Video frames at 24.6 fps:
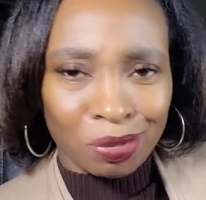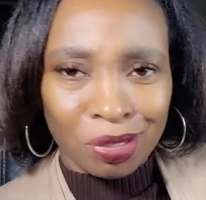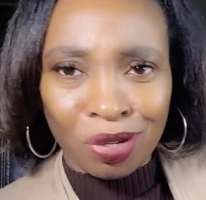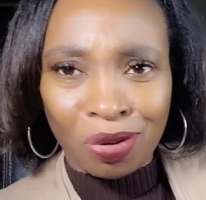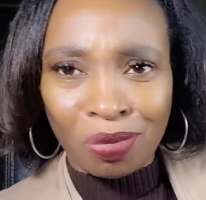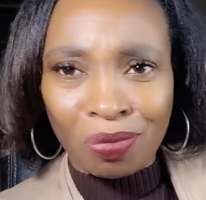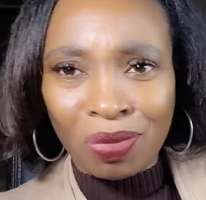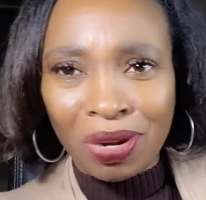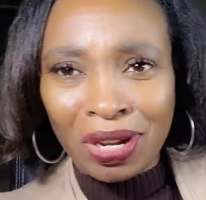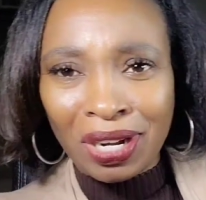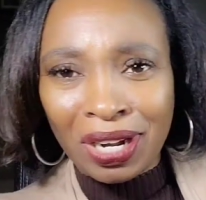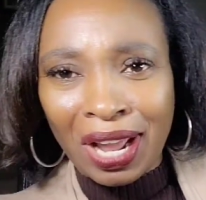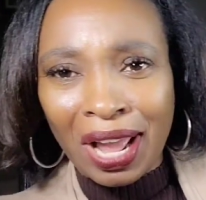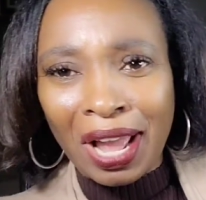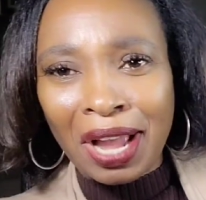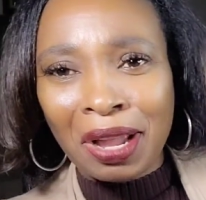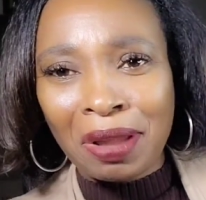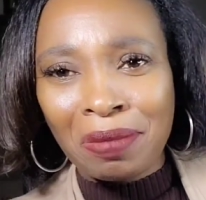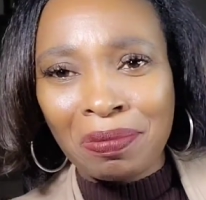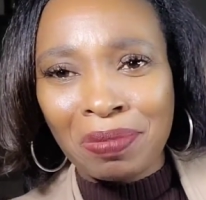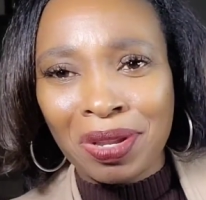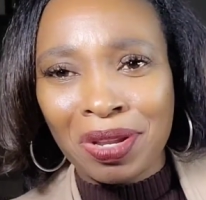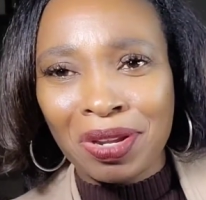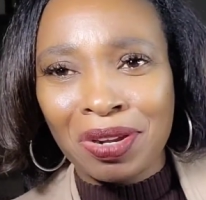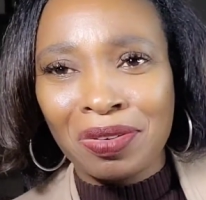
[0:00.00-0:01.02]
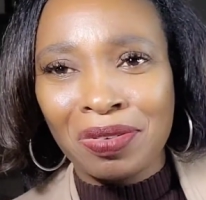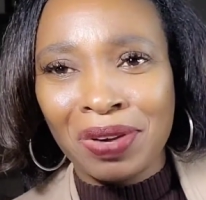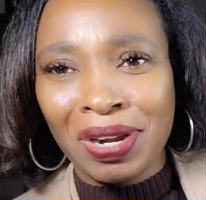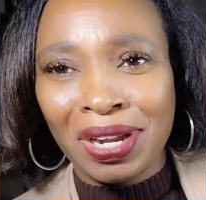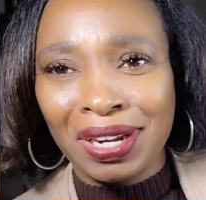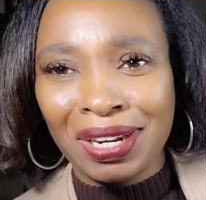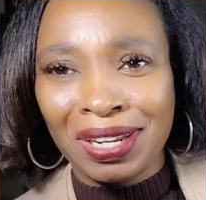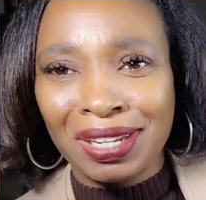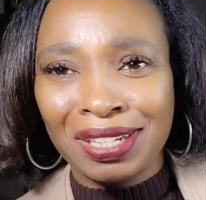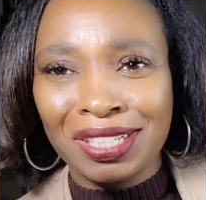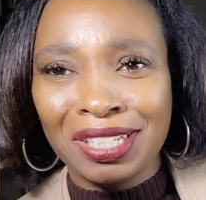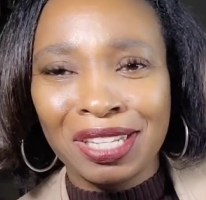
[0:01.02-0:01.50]
So one day I can be a
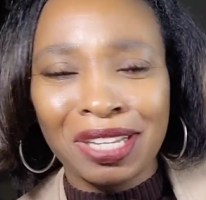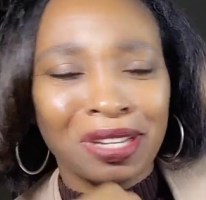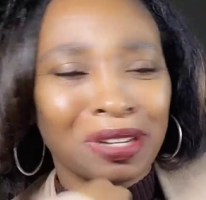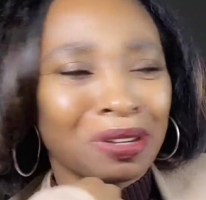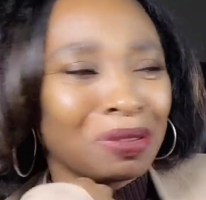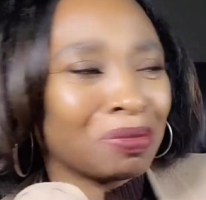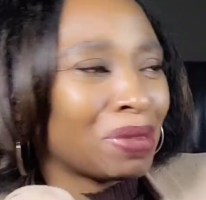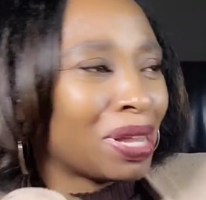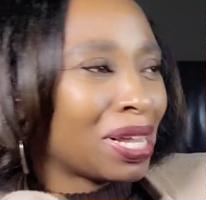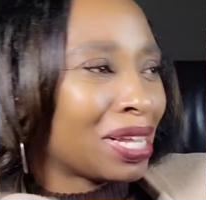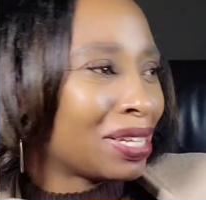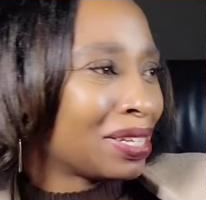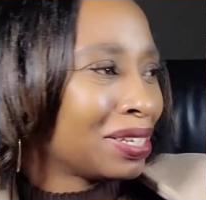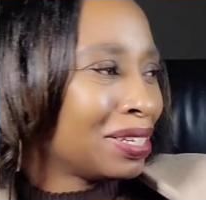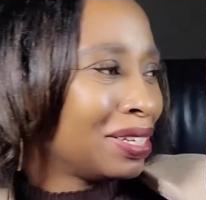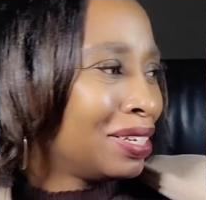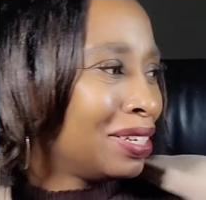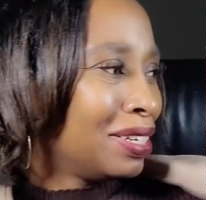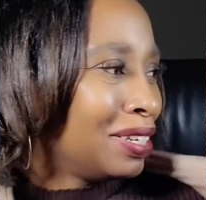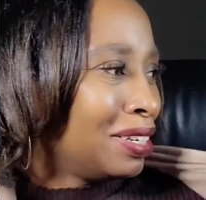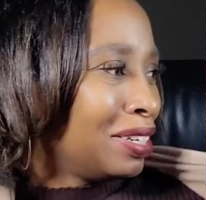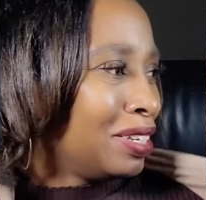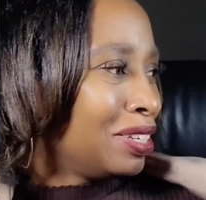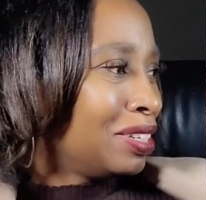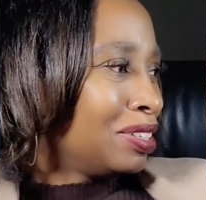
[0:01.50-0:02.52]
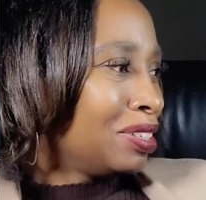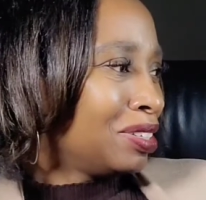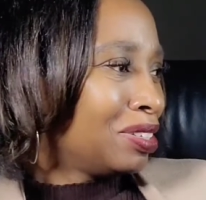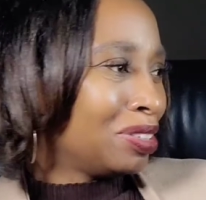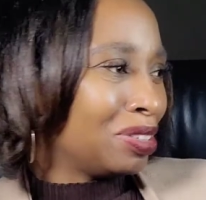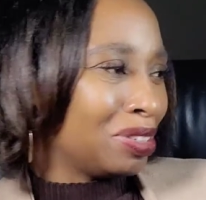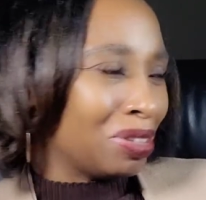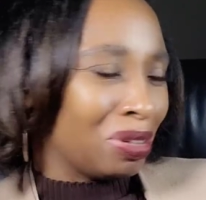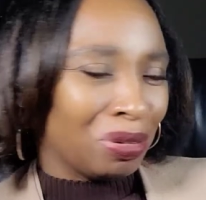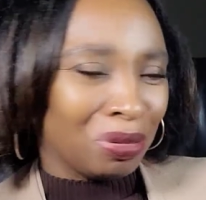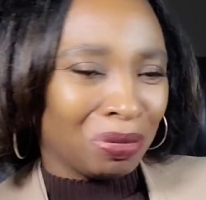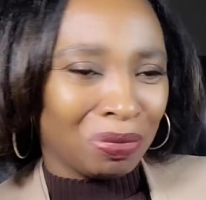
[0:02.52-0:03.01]
granny and tell my,
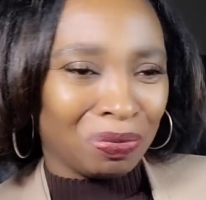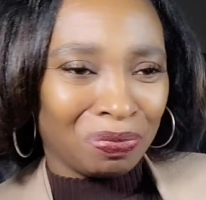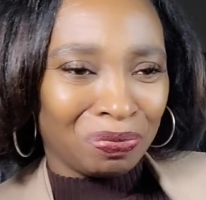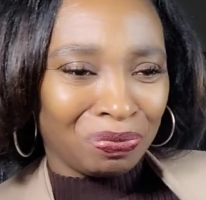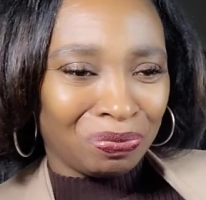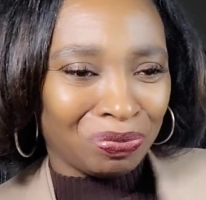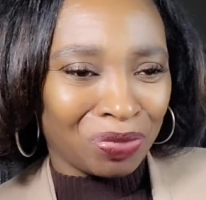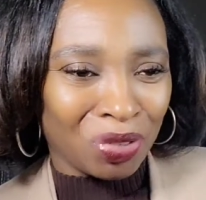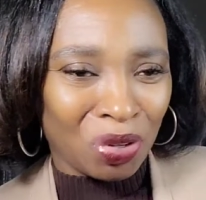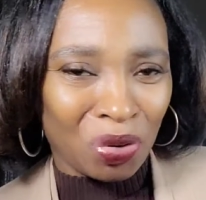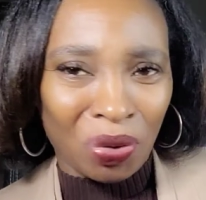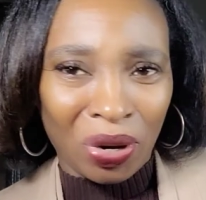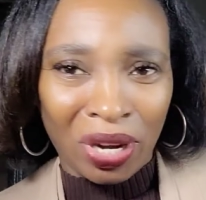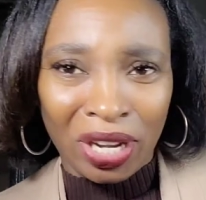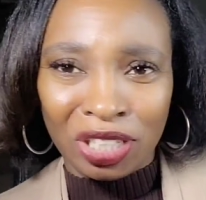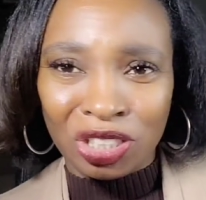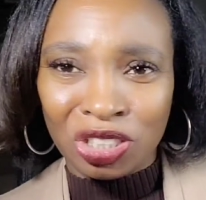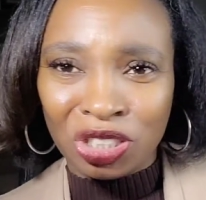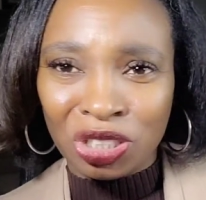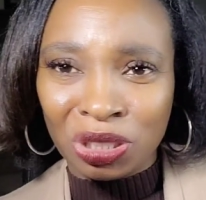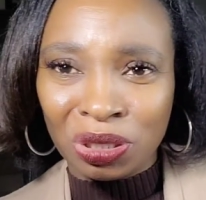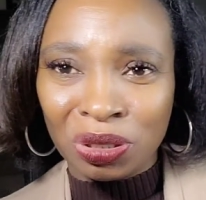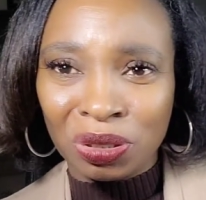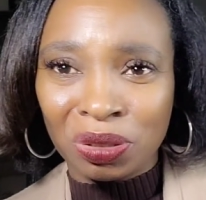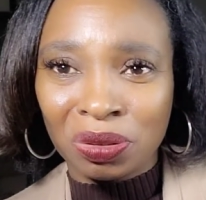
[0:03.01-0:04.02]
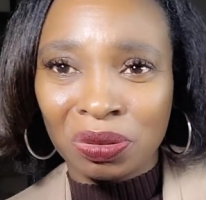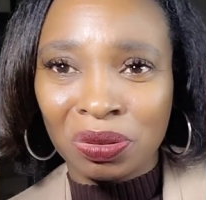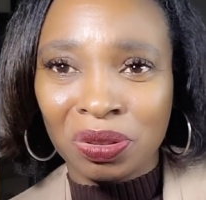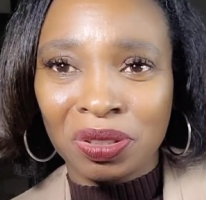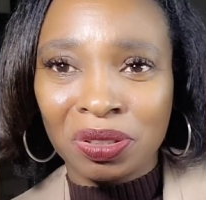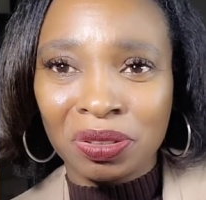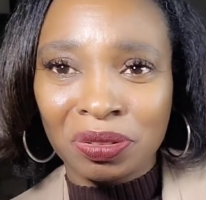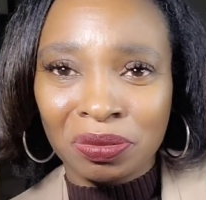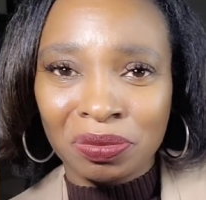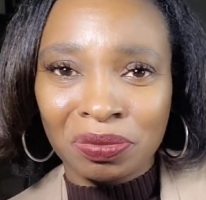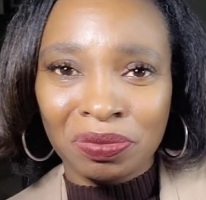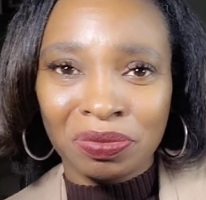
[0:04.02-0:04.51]
you know,
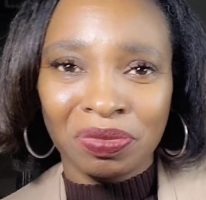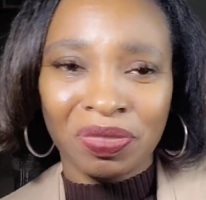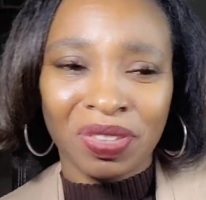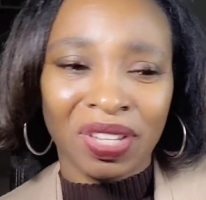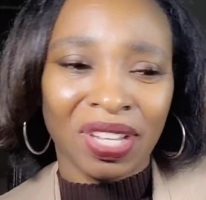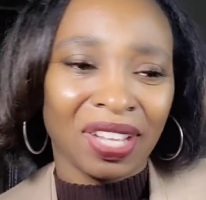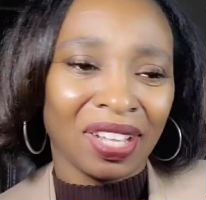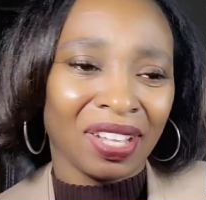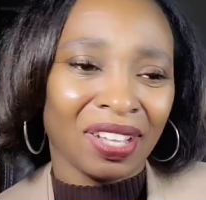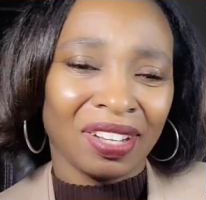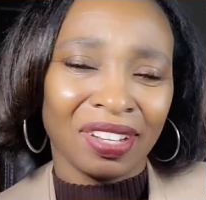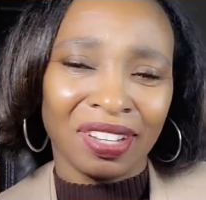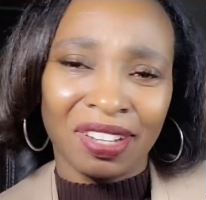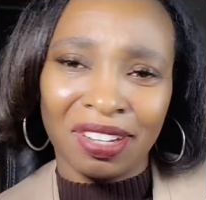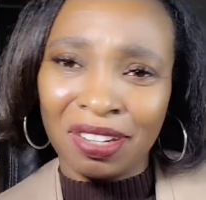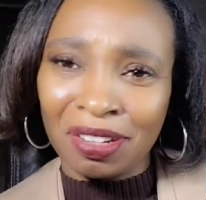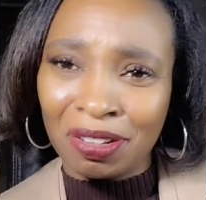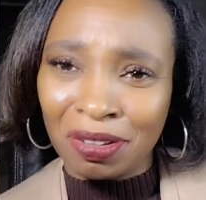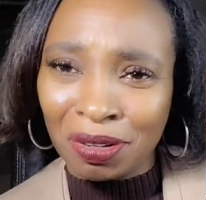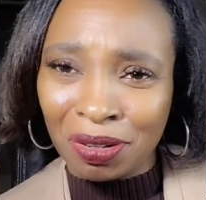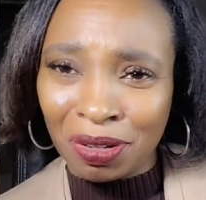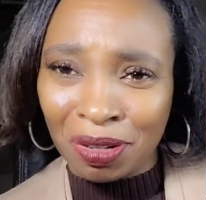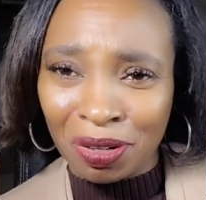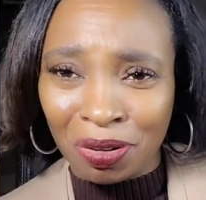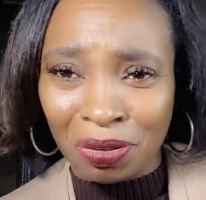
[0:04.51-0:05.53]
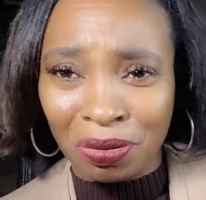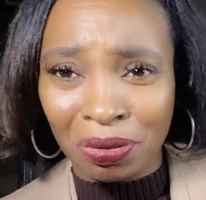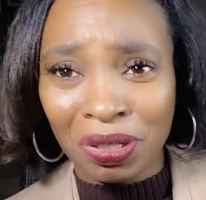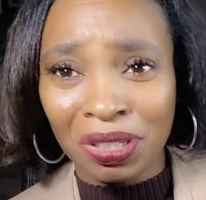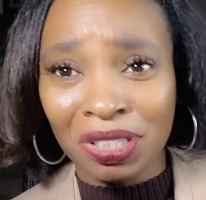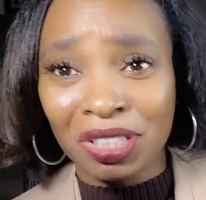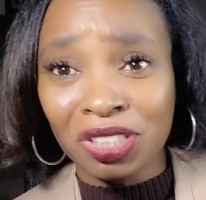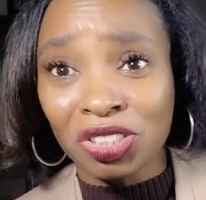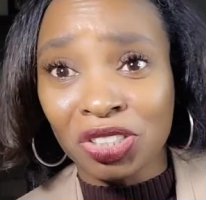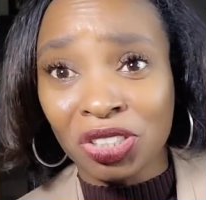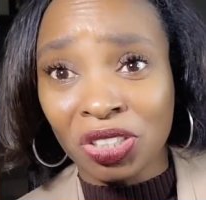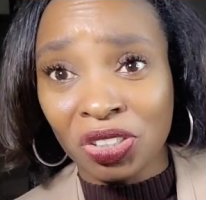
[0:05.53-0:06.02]
grandchildren, yeah, go
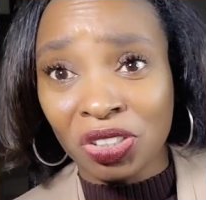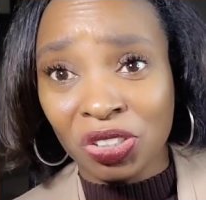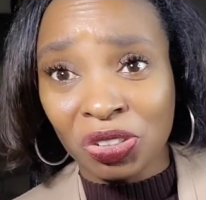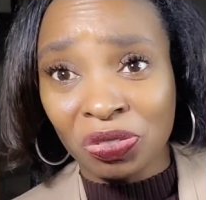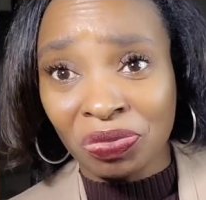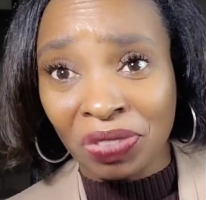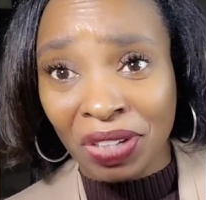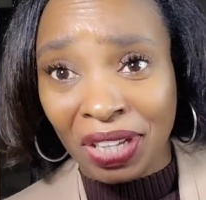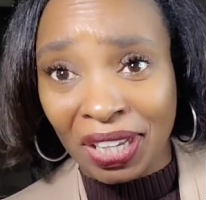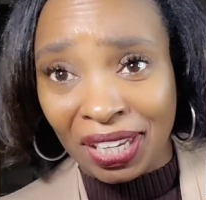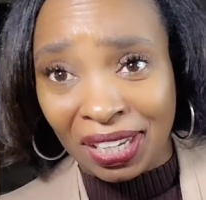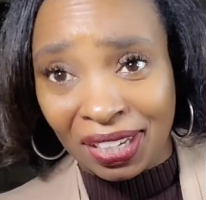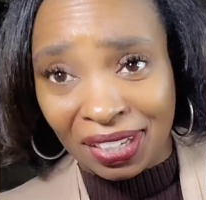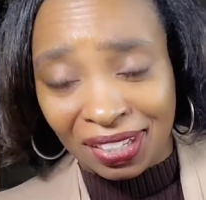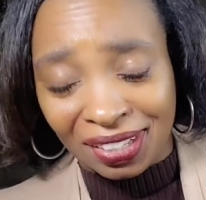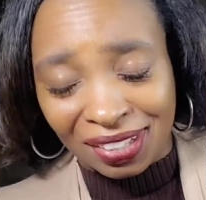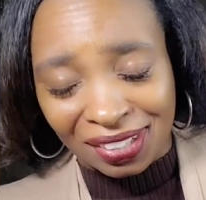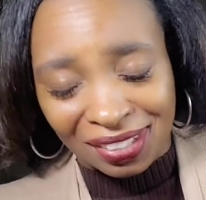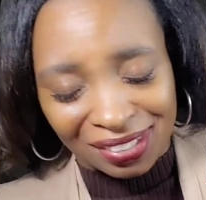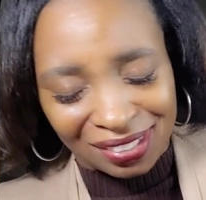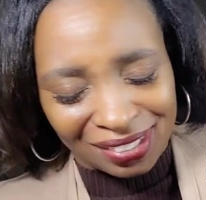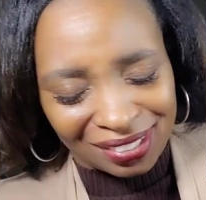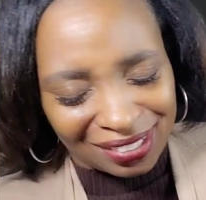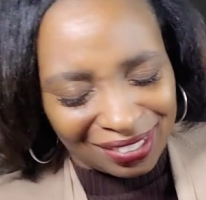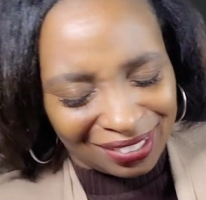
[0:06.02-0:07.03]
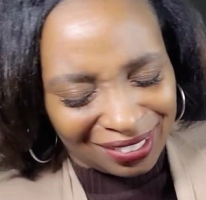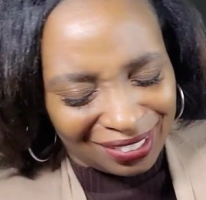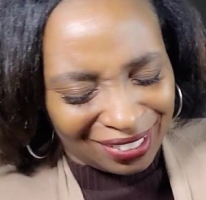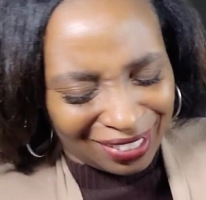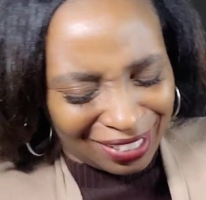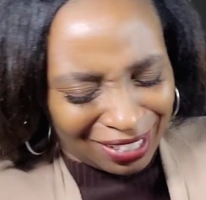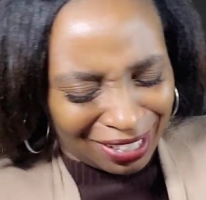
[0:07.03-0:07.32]
get the church fans.